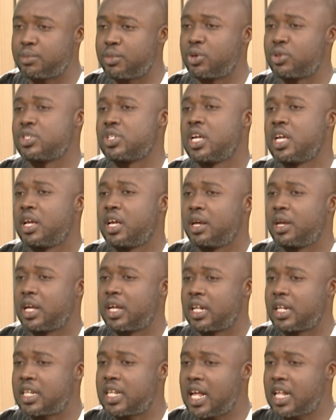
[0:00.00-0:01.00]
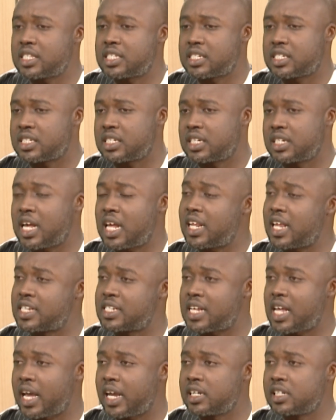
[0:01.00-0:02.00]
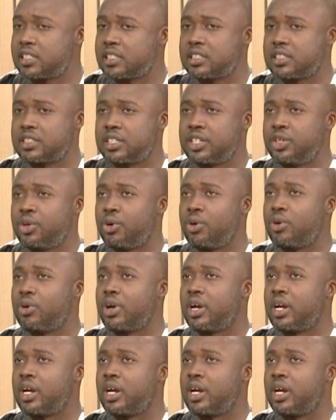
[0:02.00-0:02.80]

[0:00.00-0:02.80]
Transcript: But that aside, you know,